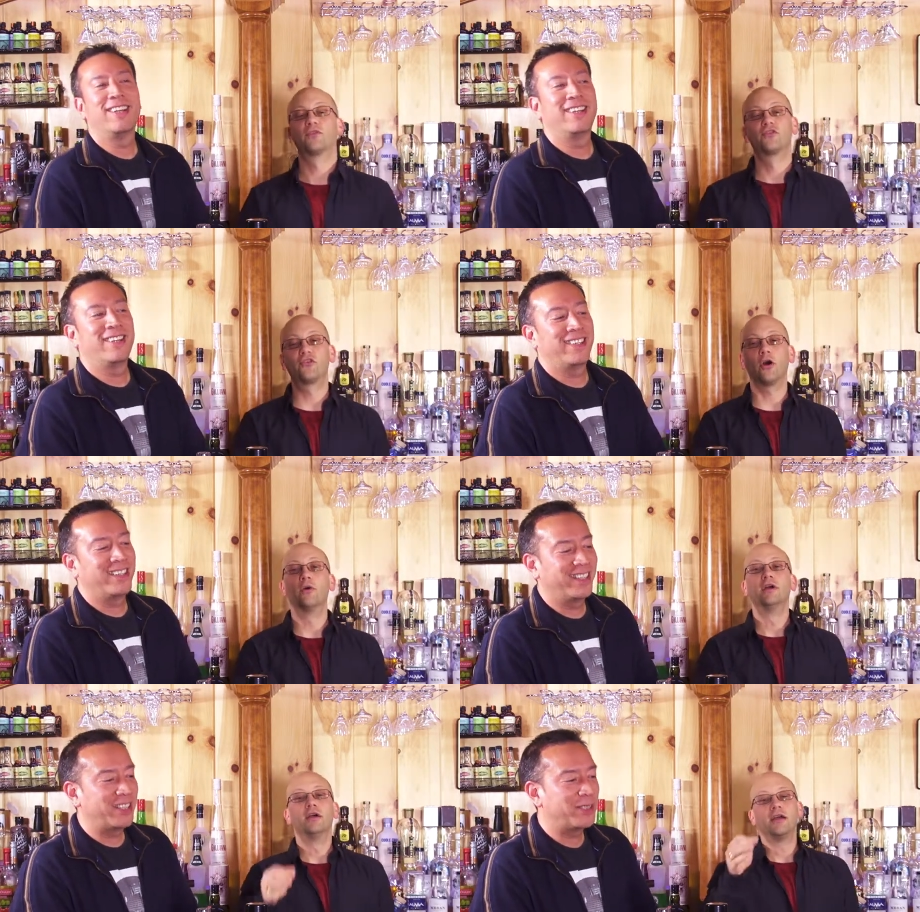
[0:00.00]

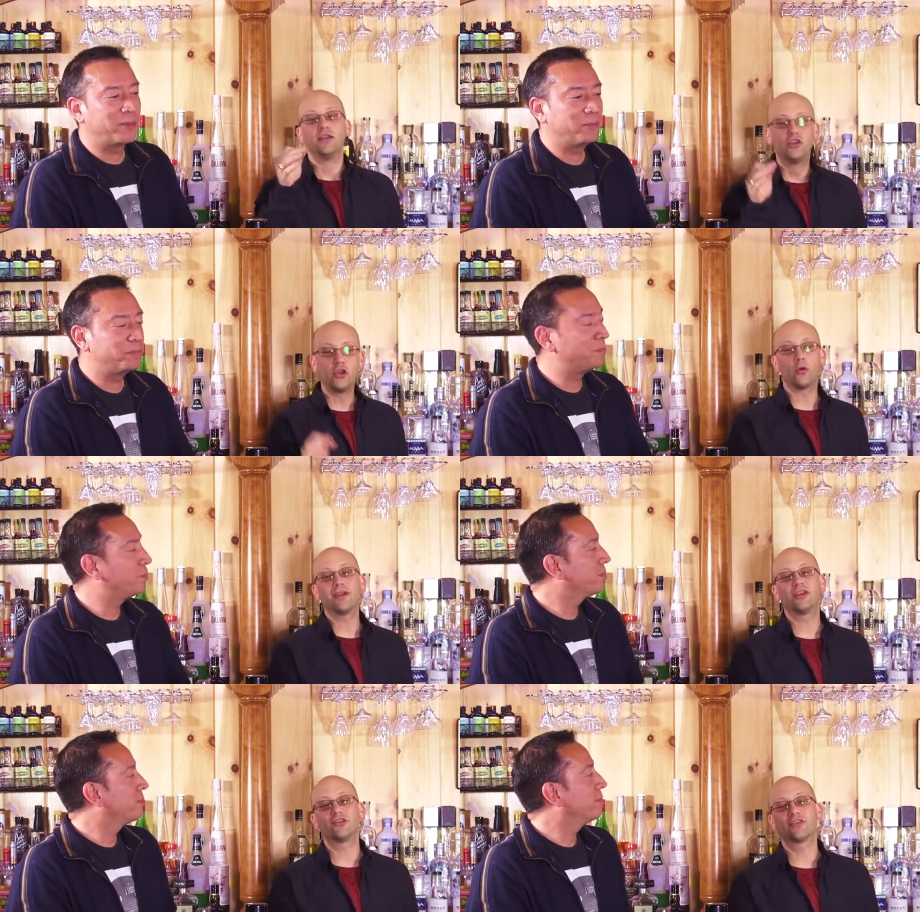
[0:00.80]
Speaker 1: So
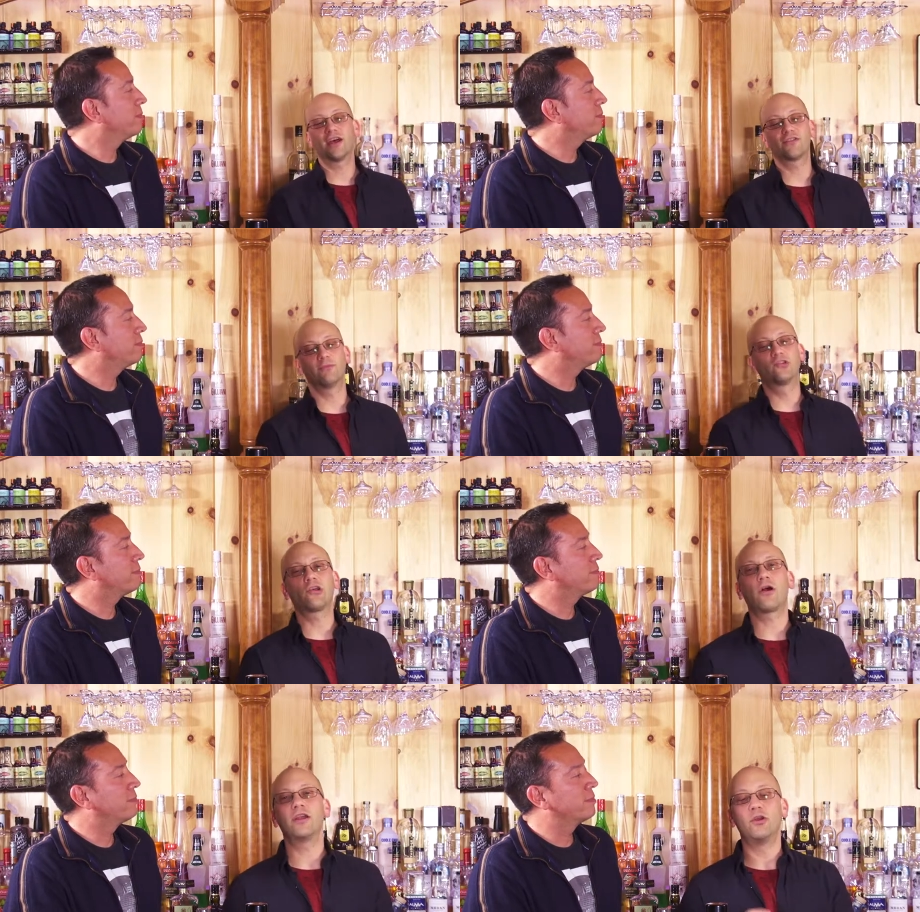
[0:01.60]
don't get yourself some
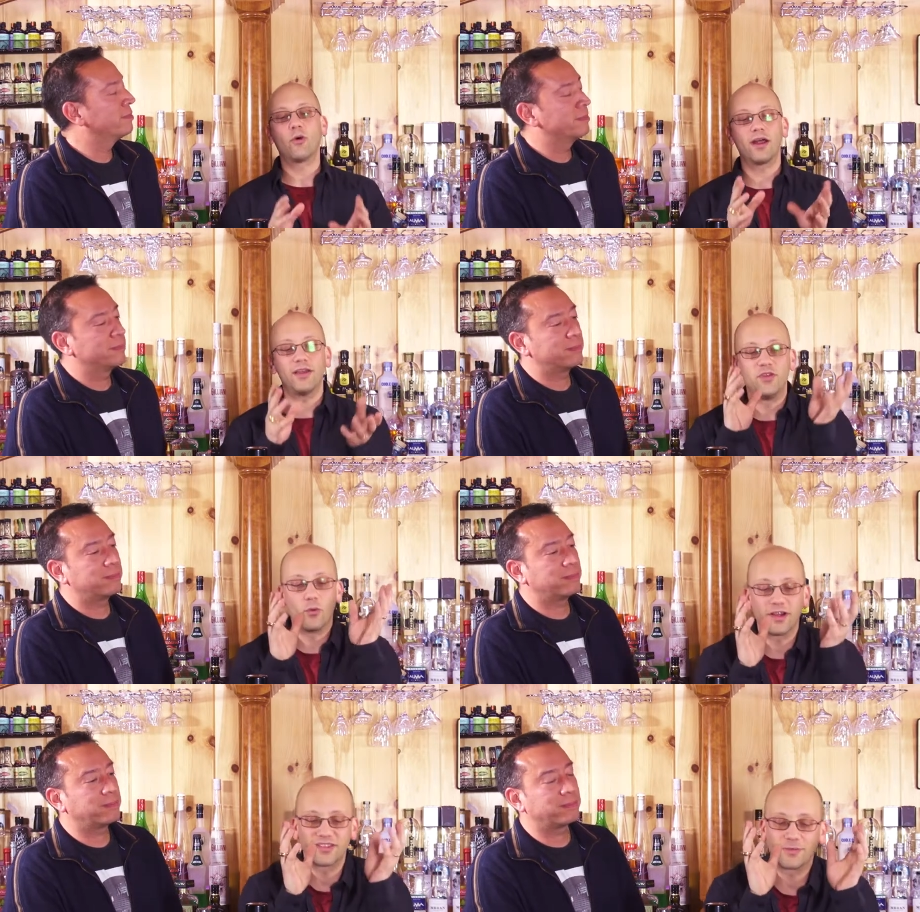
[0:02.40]
tart. You want if
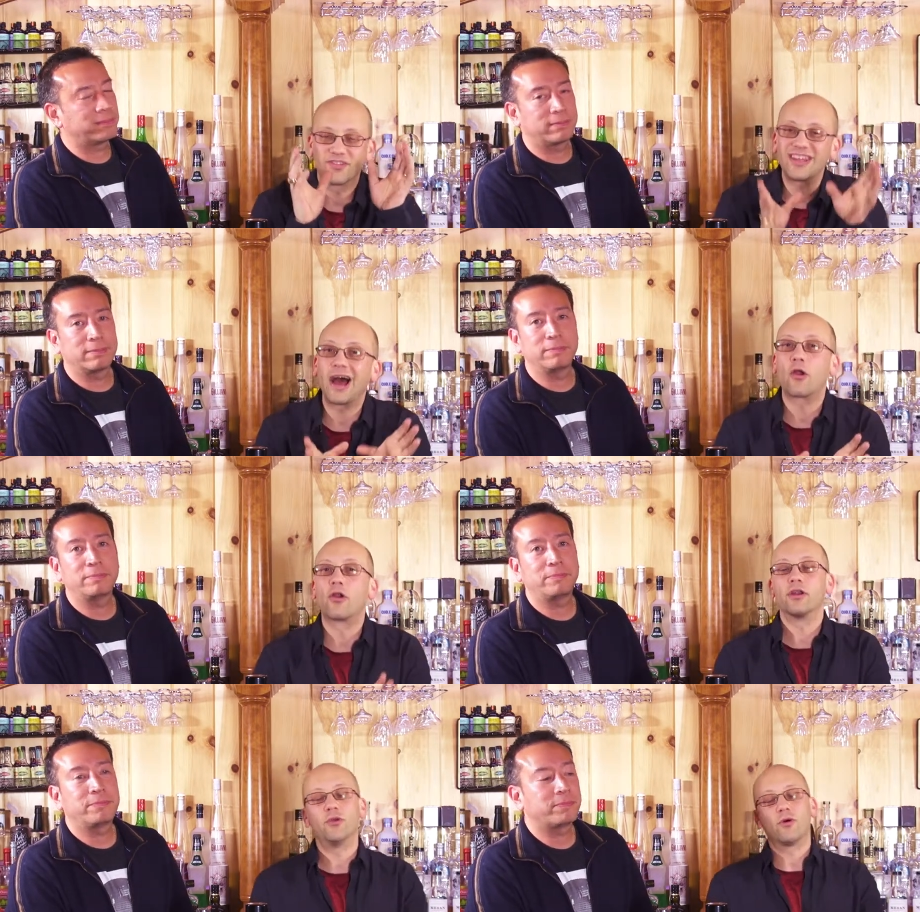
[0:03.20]
you want something
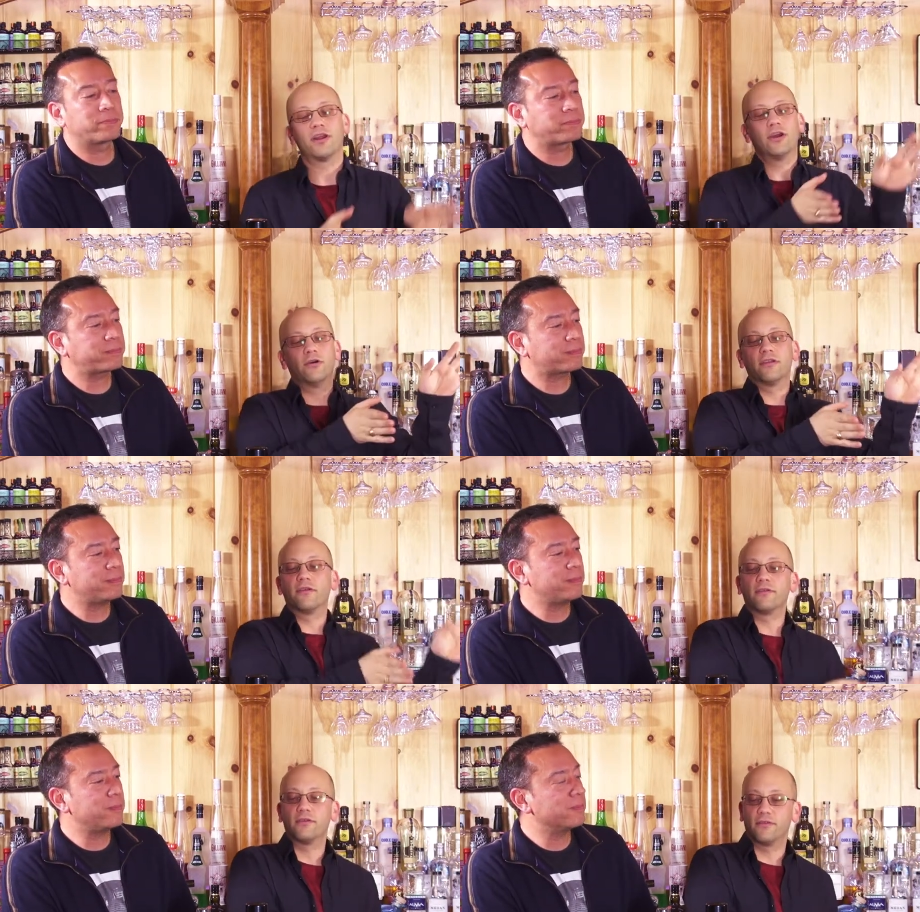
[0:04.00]
sour, you want to go to
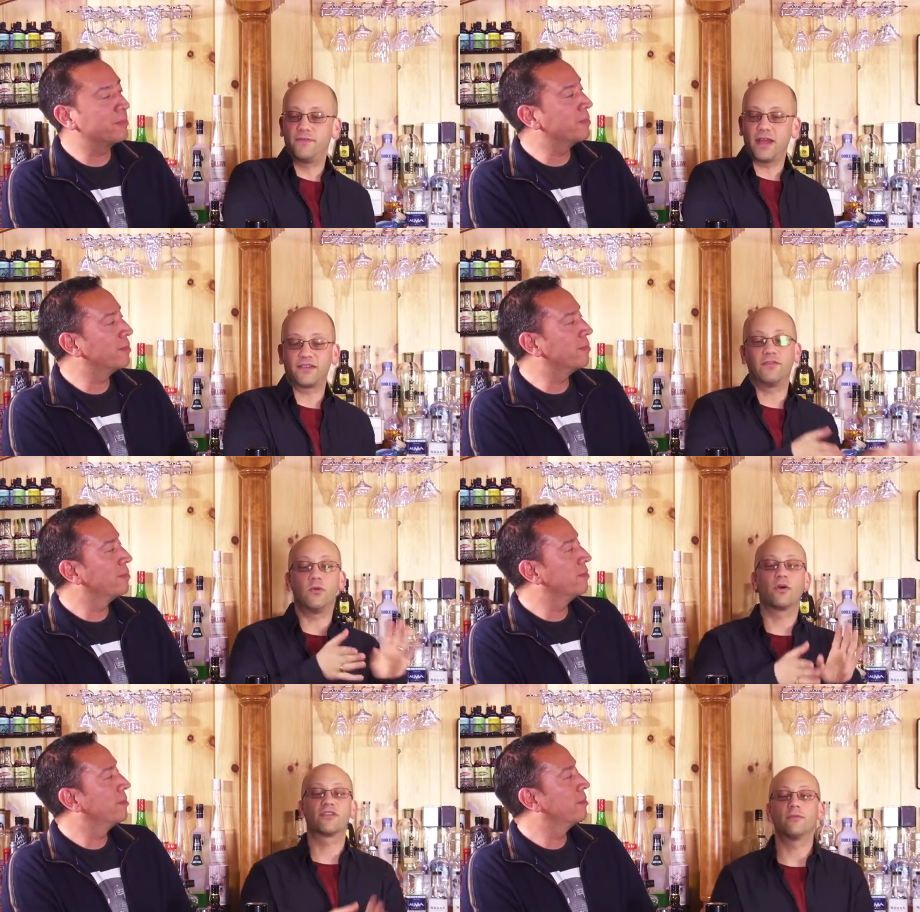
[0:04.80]
the, the fix.
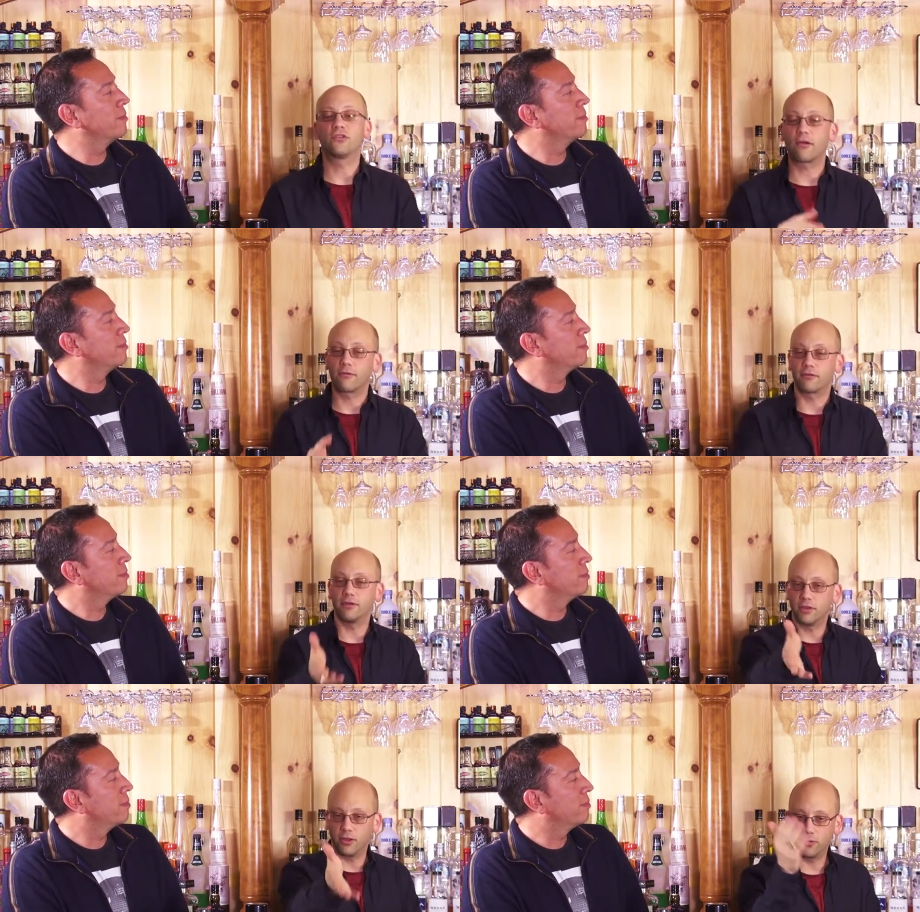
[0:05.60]
If you want something
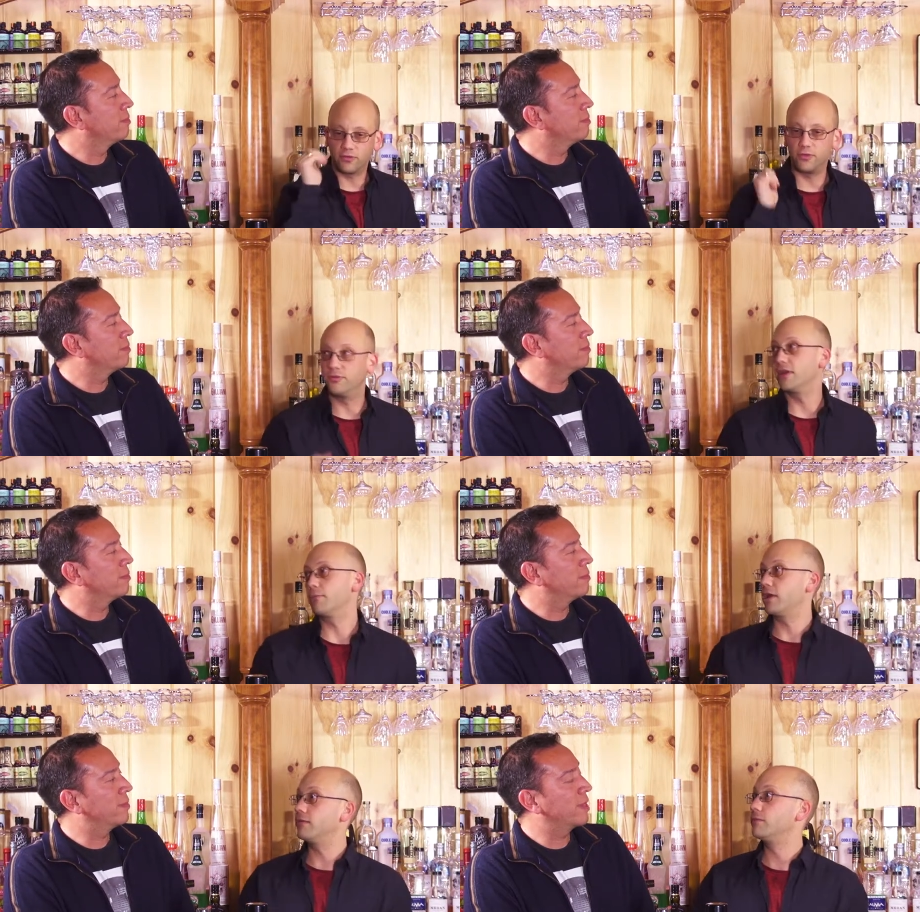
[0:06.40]
tartar, you go to
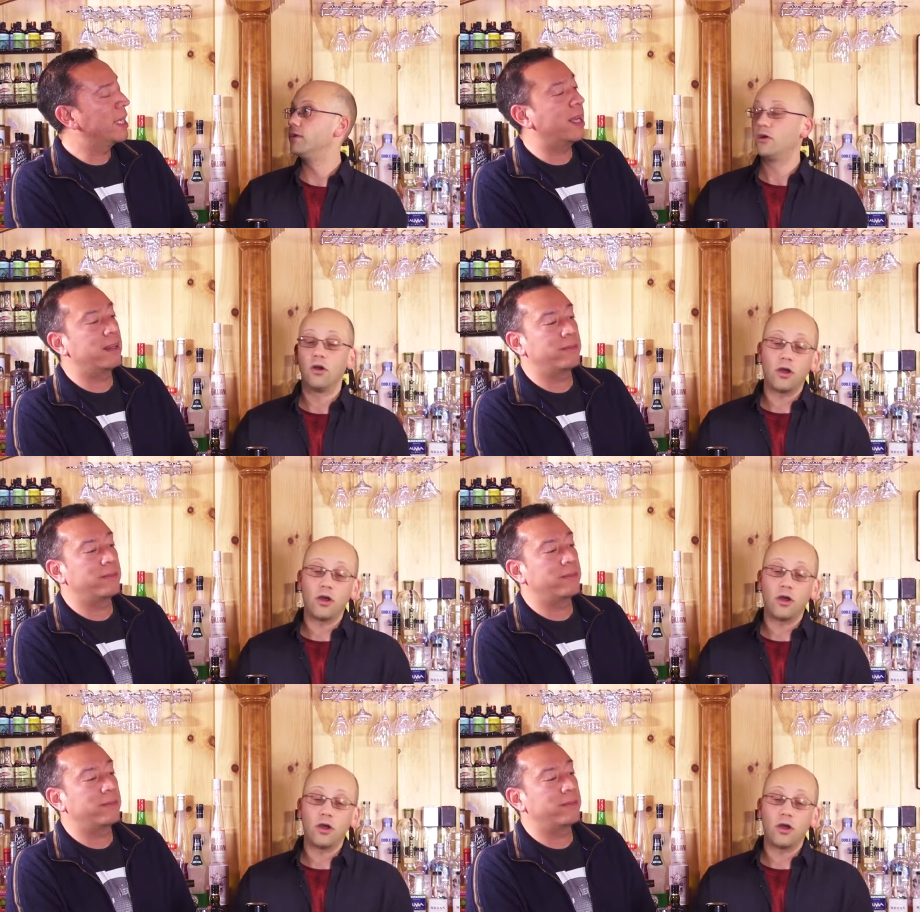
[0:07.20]
the inlet. Yeah.